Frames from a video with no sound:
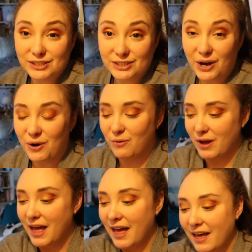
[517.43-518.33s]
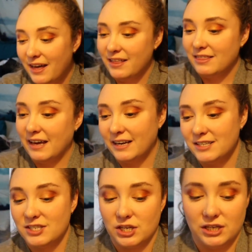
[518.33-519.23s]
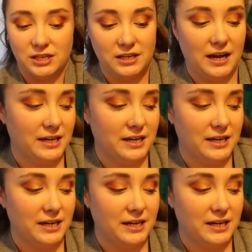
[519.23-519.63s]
So that is good.